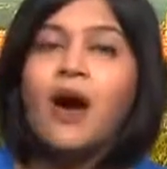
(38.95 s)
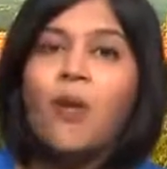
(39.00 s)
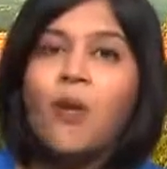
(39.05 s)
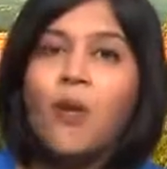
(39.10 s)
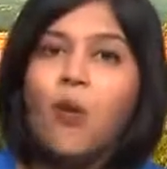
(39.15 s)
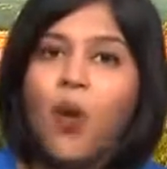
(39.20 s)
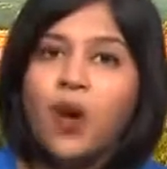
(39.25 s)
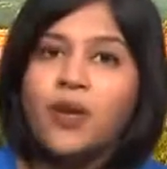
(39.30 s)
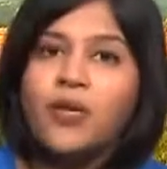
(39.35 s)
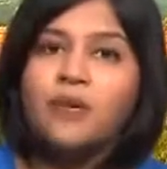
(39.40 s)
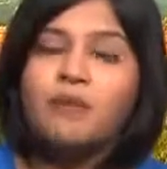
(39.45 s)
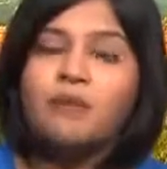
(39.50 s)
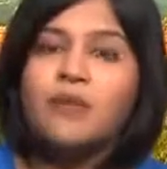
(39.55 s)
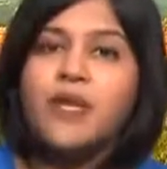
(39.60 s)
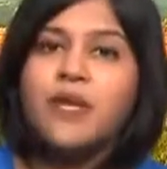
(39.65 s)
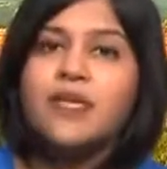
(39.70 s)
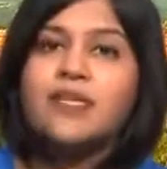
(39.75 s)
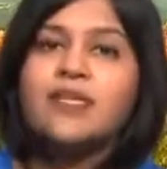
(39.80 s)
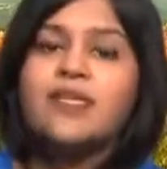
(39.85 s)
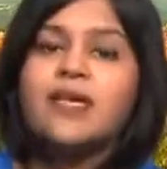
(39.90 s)
What it
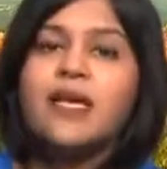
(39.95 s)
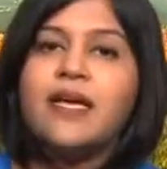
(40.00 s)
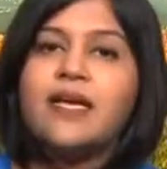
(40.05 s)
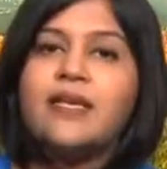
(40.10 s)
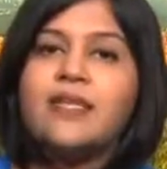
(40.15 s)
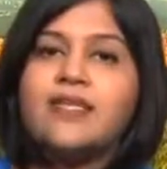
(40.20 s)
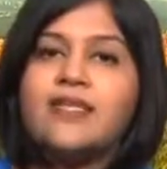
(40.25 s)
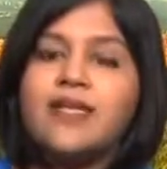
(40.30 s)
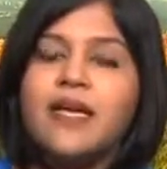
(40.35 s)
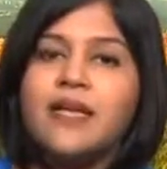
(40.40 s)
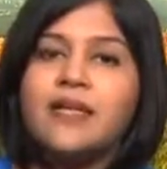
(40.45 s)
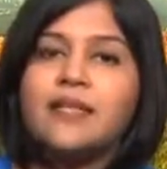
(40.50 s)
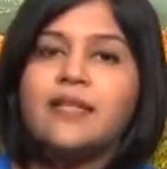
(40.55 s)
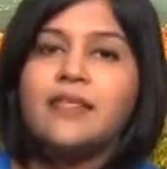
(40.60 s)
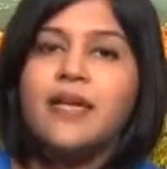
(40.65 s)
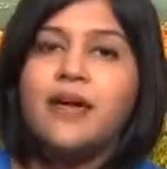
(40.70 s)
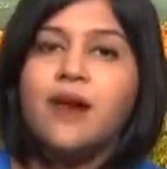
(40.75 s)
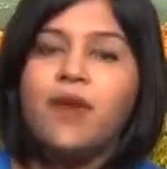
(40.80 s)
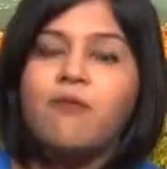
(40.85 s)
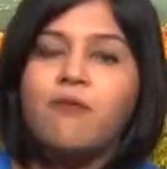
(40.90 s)
means is
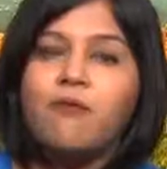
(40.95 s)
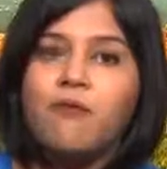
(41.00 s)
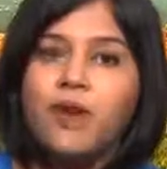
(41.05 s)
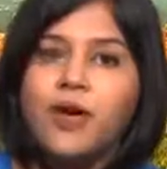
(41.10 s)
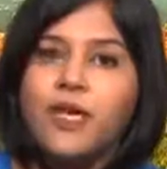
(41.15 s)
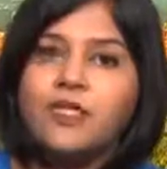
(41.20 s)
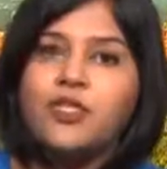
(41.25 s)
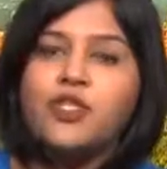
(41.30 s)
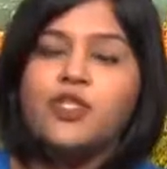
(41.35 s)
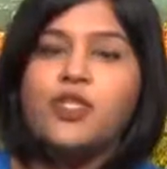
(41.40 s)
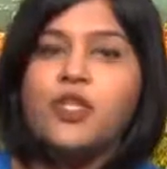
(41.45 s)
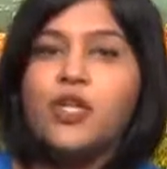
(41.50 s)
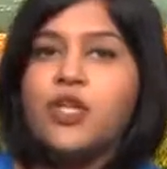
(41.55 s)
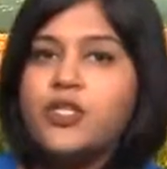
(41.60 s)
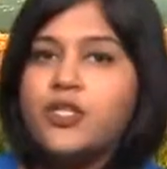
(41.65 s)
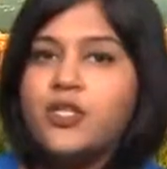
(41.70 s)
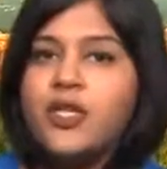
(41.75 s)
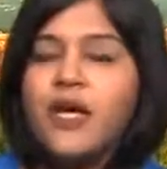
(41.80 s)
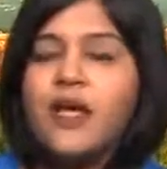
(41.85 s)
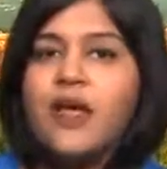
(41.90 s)
that first,
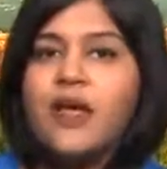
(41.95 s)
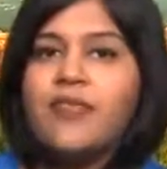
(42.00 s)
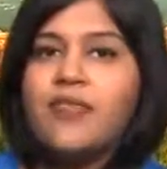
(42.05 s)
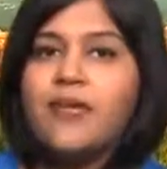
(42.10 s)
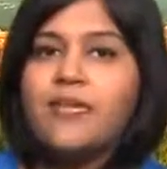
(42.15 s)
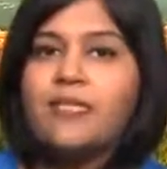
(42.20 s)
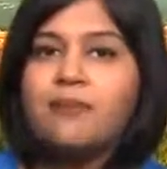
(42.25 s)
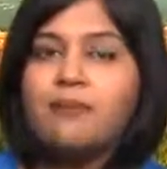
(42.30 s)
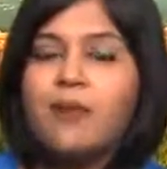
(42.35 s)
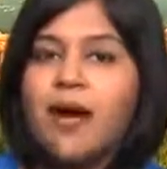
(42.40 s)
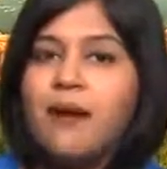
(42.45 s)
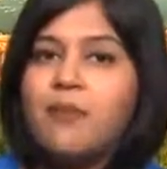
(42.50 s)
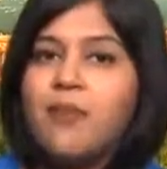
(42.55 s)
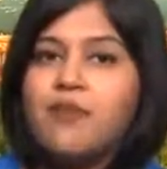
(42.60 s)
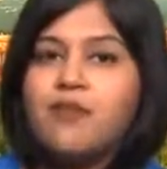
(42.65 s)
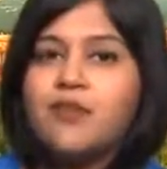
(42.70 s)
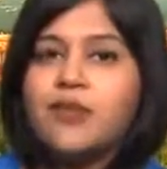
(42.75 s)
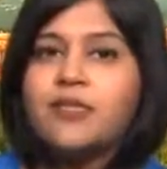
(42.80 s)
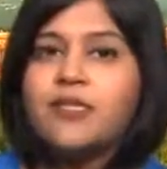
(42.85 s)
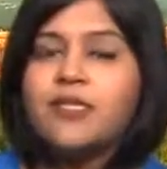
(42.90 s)
should this
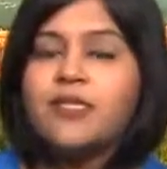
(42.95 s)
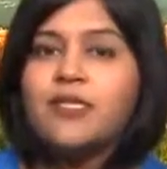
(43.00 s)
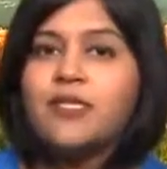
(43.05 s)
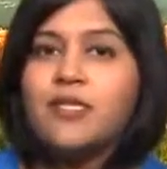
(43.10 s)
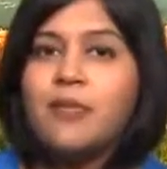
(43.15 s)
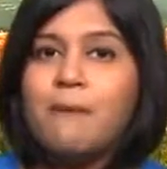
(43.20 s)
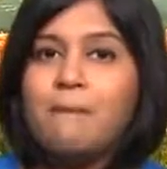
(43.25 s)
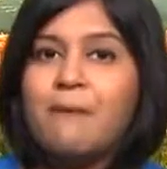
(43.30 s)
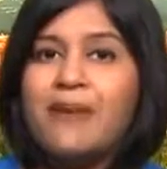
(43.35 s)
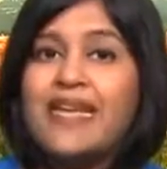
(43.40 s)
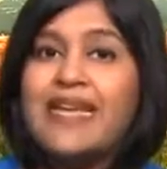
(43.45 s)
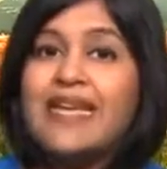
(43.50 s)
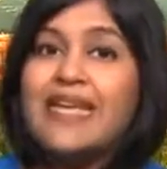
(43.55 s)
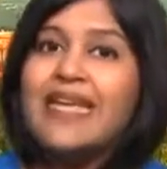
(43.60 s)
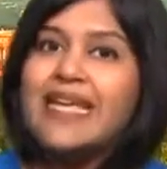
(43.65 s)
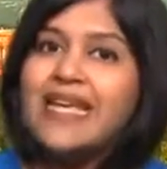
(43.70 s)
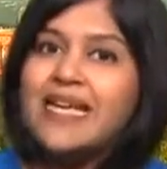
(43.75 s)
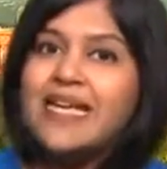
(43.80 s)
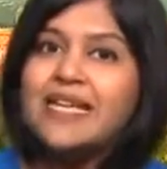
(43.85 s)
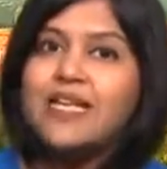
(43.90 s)
biometric system be
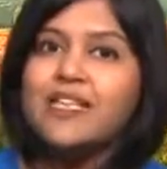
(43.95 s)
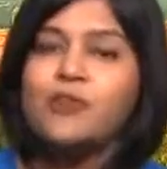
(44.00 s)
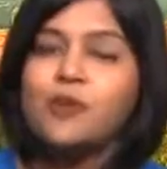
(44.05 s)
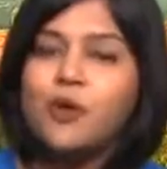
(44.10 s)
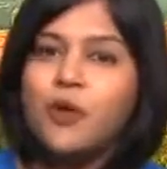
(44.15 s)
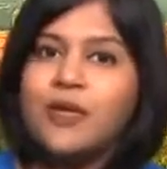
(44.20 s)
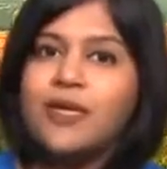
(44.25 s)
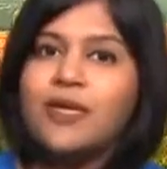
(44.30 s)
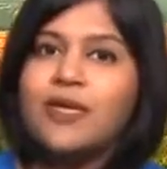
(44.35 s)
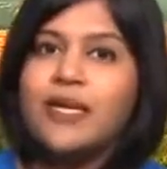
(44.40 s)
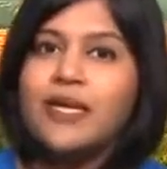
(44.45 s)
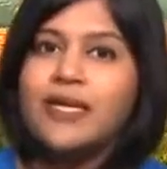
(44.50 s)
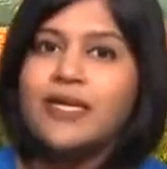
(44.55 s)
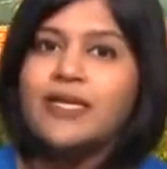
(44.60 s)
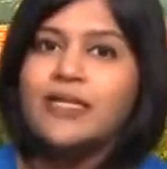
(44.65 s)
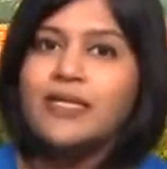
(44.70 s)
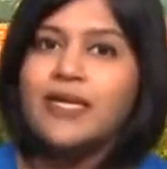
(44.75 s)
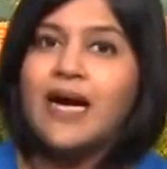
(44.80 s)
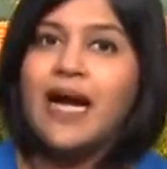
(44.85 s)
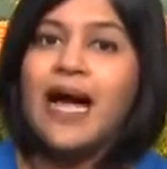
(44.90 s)
legal at all in
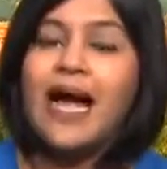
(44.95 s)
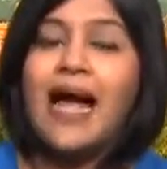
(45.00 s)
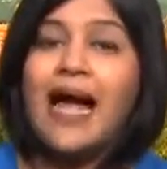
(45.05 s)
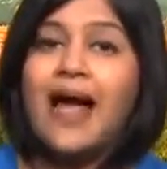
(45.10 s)
India?